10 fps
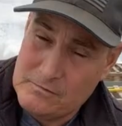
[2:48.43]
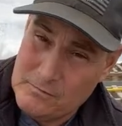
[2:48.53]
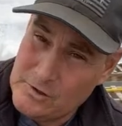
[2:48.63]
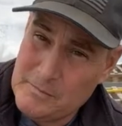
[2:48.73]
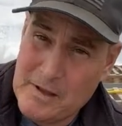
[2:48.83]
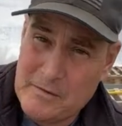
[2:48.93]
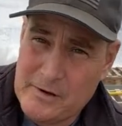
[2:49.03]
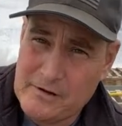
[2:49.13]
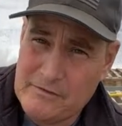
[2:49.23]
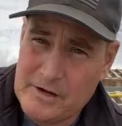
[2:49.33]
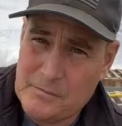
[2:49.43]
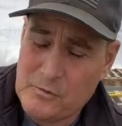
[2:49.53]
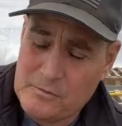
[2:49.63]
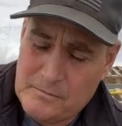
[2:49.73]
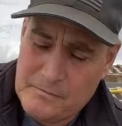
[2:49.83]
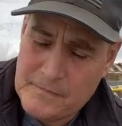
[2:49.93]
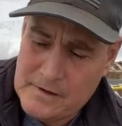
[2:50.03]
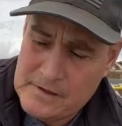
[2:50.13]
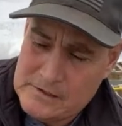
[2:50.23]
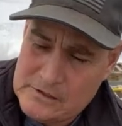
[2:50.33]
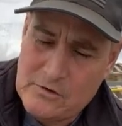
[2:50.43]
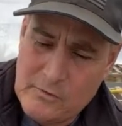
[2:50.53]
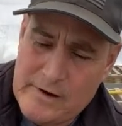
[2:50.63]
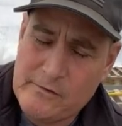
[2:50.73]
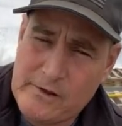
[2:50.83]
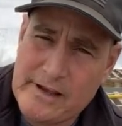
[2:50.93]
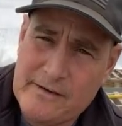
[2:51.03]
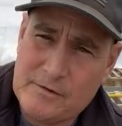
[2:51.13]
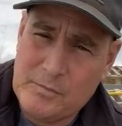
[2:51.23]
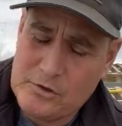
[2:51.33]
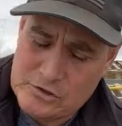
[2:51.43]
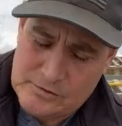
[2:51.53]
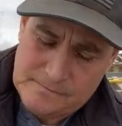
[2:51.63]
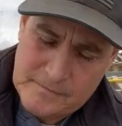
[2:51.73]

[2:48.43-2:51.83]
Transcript: really by the middle of April. So we really have to push them.